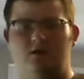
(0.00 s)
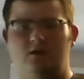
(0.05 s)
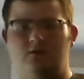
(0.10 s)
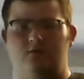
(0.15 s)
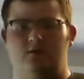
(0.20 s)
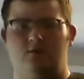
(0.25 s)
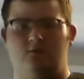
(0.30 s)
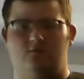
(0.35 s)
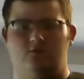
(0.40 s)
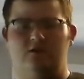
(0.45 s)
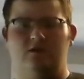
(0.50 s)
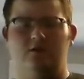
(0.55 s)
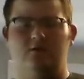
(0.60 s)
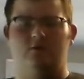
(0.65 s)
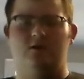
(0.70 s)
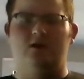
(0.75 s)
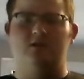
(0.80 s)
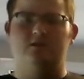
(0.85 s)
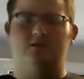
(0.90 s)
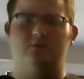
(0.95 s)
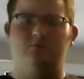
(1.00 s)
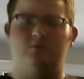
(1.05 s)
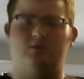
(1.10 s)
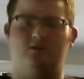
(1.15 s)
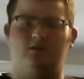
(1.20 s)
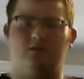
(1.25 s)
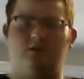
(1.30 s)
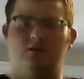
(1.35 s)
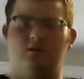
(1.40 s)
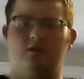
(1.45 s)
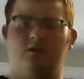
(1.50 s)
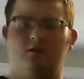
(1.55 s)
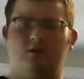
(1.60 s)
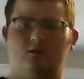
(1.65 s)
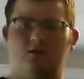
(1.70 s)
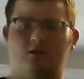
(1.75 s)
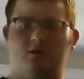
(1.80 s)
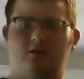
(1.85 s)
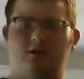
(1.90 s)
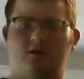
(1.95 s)
if you really want to,
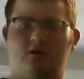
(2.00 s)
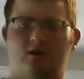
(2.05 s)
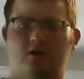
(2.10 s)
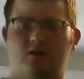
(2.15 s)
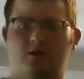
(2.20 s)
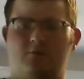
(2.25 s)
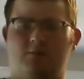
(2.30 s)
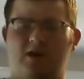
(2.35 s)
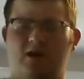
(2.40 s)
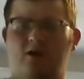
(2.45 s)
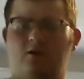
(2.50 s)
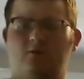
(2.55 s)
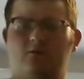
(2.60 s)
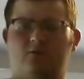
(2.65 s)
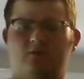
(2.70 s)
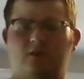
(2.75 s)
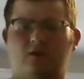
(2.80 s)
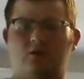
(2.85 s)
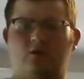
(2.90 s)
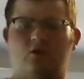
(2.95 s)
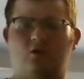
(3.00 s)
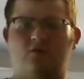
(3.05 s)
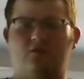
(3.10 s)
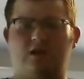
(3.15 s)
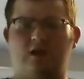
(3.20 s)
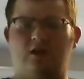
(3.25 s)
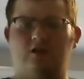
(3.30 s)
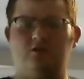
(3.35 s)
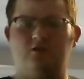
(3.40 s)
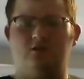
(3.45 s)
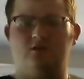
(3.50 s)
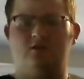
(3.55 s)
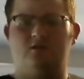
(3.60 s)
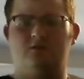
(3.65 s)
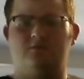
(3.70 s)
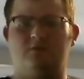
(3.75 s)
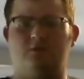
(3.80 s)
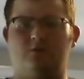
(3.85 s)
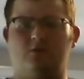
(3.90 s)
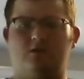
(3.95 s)
click the bell for the notifications
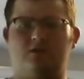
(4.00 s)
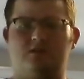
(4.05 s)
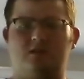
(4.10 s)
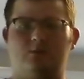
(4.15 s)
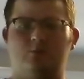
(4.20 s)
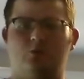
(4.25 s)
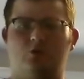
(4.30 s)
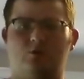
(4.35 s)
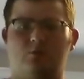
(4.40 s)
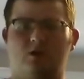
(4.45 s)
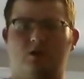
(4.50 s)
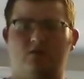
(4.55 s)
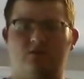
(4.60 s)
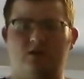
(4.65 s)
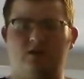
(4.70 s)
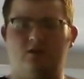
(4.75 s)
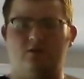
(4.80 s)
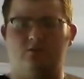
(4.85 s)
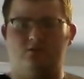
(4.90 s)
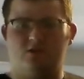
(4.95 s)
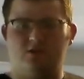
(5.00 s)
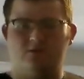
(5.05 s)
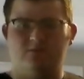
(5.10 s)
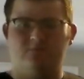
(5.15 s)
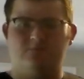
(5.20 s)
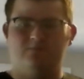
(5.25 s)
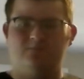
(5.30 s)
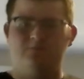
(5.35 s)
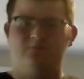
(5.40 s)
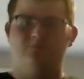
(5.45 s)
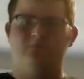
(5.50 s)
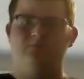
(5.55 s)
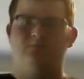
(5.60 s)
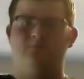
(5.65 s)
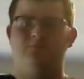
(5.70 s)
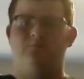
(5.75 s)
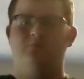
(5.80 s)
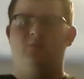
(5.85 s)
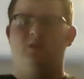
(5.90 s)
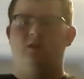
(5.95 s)
if you want to see more of my videos.
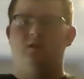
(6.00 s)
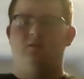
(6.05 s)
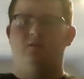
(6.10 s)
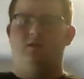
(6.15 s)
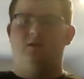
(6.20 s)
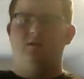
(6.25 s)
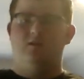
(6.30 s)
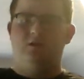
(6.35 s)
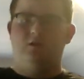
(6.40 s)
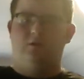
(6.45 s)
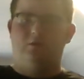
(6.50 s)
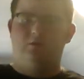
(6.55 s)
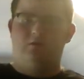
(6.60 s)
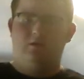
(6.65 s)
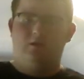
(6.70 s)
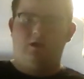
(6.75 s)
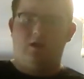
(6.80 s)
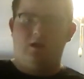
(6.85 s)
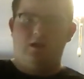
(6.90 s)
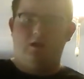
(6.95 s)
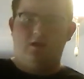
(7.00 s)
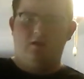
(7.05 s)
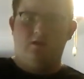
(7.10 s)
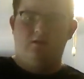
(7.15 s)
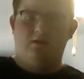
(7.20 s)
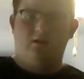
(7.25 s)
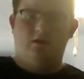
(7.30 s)
Thank you, and